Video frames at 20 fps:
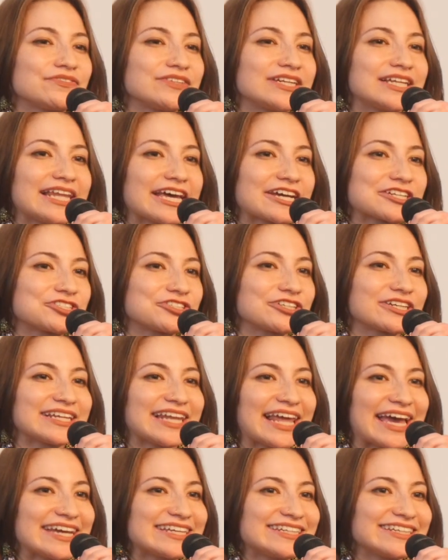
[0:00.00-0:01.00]
of an electric
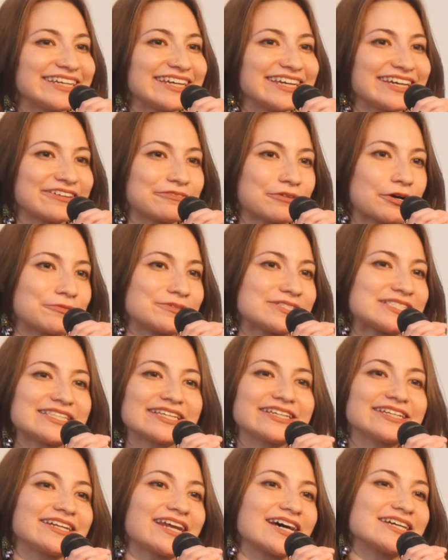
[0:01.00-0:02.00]
lady where we
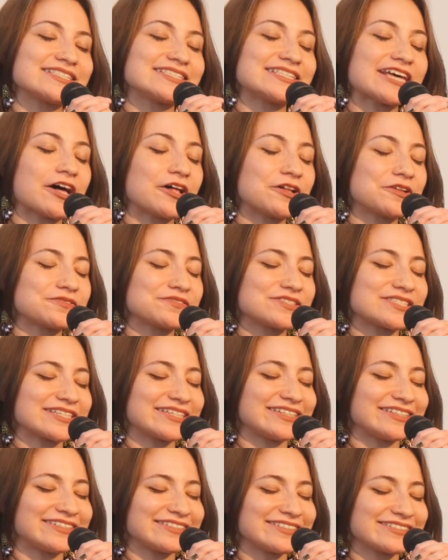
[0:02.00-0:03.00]
seated ourselves
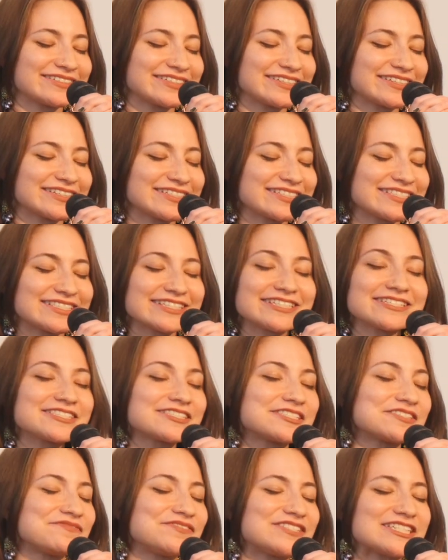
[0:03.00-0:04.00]
in
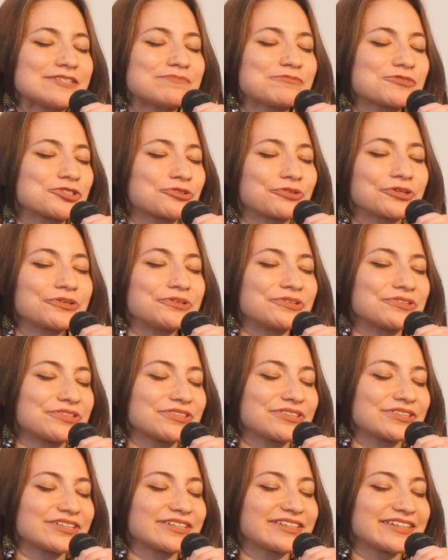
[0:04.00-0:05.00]
seats of deep
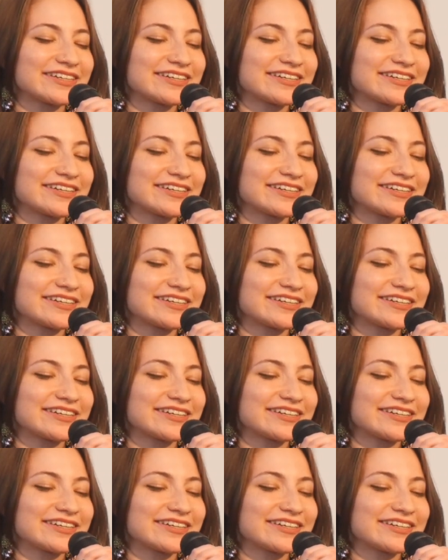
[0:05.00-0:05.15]
truth.